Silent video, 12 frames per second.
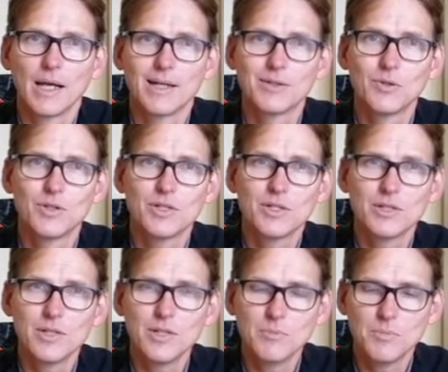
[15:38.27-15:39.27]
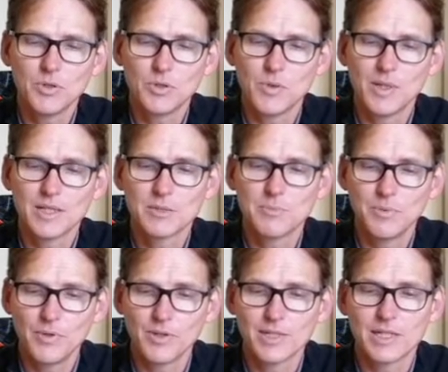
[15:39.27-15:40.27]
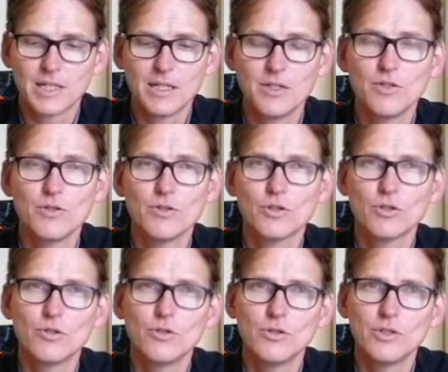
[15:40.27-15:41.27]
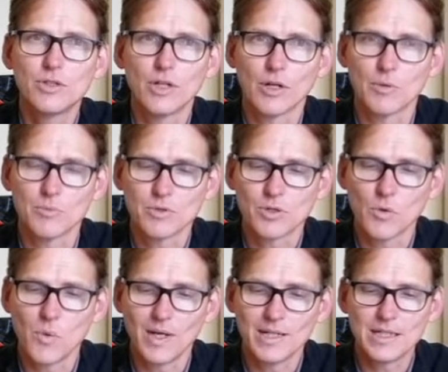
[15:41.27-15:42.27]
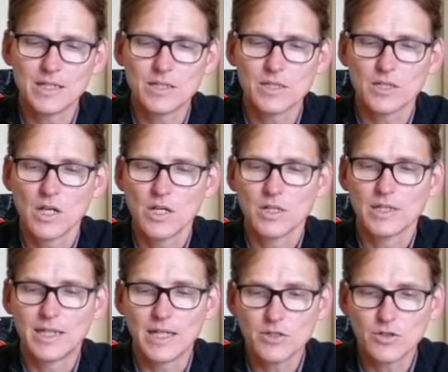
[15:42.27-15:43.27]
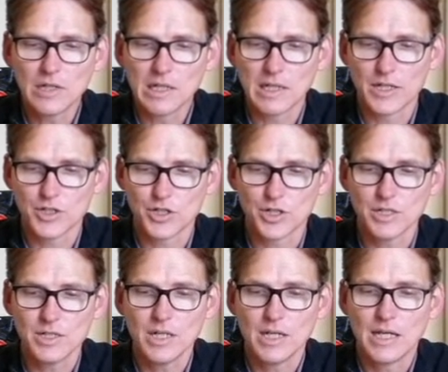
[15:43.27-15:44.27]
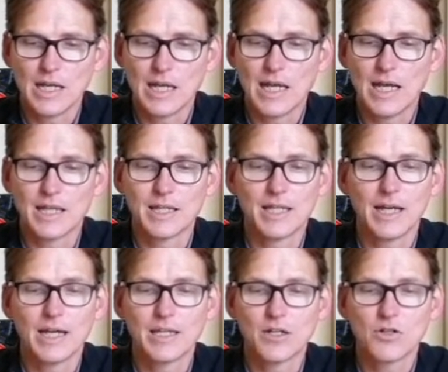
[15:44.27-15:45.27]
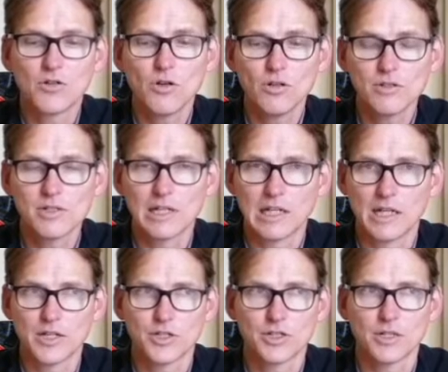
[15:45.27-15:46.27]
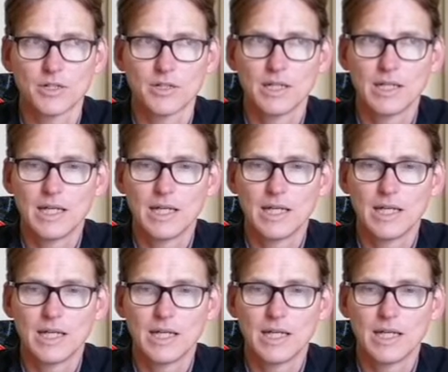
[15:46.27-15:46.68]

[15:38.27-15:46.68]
And to discern between the spirits, he used two terms. The one is desolation and the other consolation.